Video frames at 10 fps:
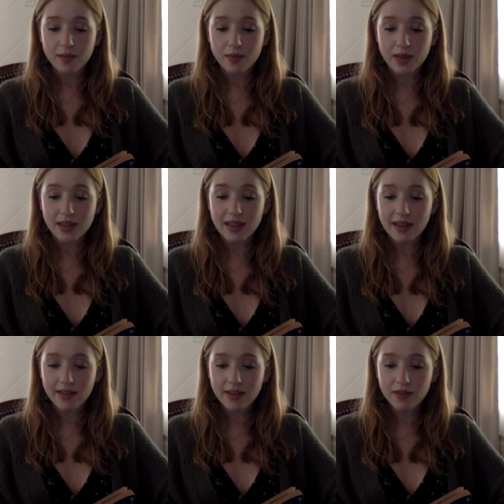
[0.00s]
but in
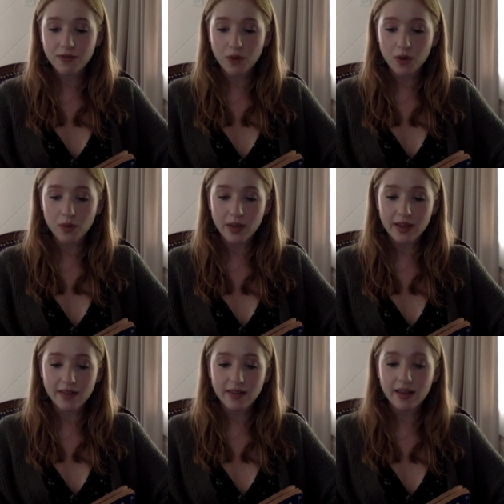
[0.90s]
less than four
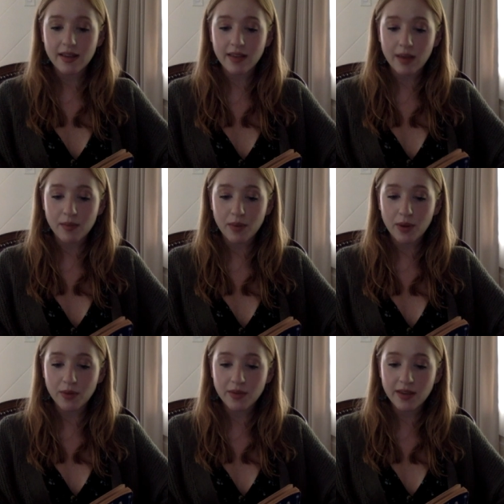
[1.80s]
weeks, his
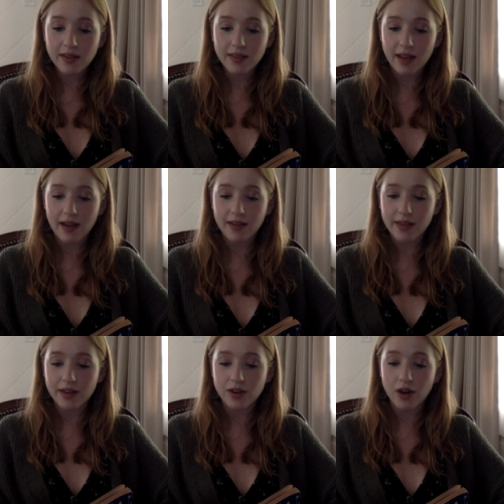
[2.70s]
imposing size
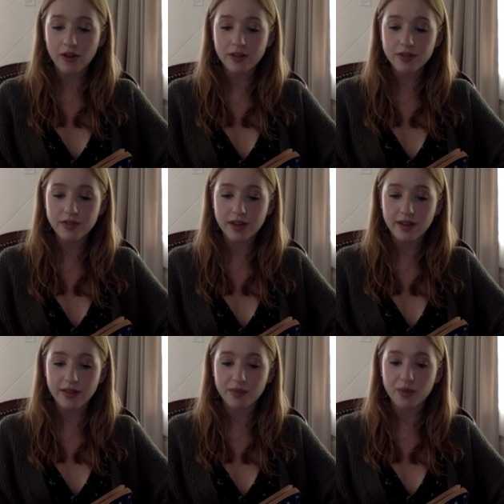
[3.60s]
and knowledge of
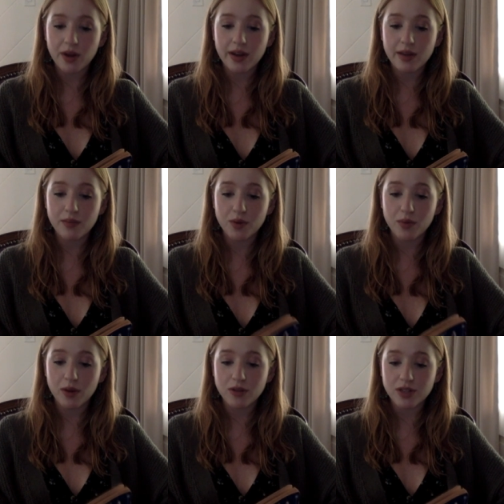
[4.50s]
guns brought him
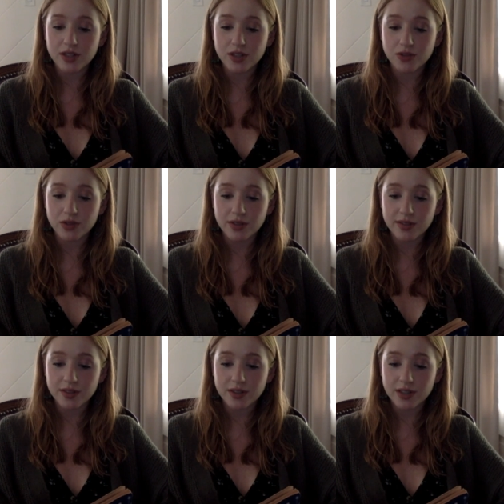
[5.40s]
promotion to drill
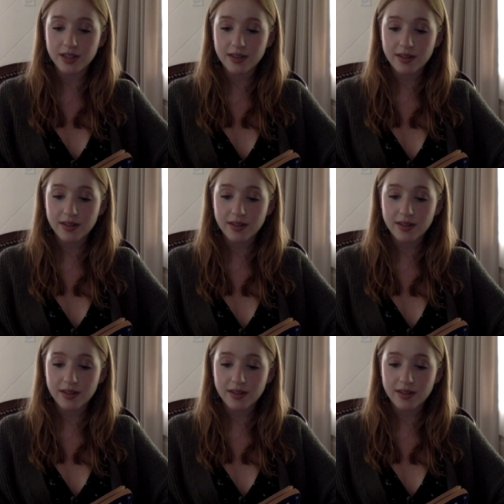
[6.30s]
sergeant.